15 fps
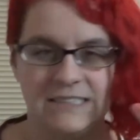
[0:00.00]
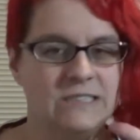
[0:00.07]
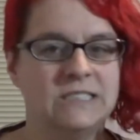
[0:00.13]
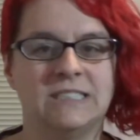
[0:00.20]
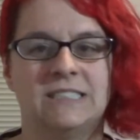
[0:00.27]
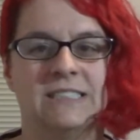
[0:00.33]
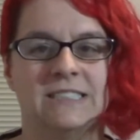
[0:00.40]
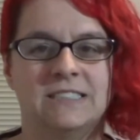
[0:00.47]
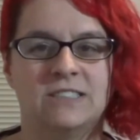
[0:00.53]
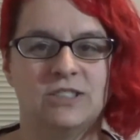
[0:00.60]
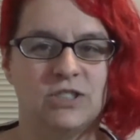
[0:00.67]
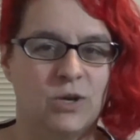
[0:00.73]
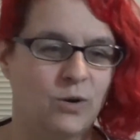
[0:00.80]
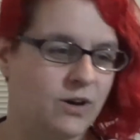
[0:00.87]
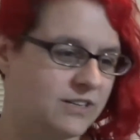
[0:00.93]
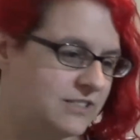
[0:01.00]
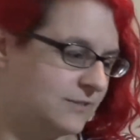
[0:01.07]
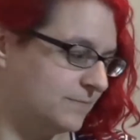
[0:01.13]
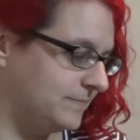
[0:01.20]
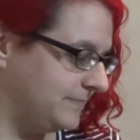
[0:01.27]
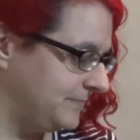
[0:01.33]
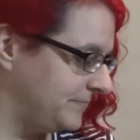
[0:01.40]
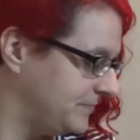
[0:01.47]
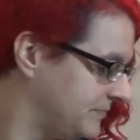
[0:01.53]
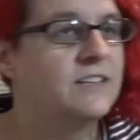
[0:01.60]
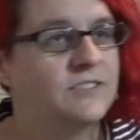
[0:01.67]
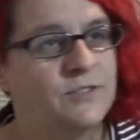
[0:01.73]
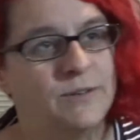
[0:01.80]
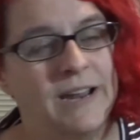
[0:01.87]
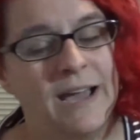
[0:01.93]
Ooh, so awesome.
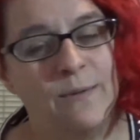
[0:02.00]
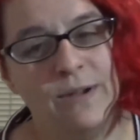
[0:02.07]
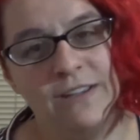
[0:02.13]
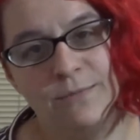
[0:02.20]
So now we